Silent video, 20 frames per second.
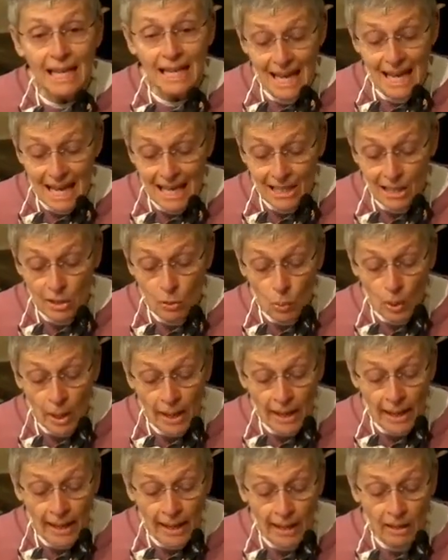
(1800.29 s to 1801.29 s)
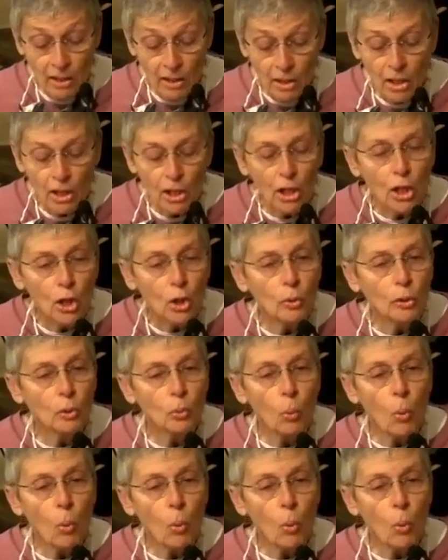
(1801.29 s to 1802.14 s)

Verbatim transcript: in any way, who had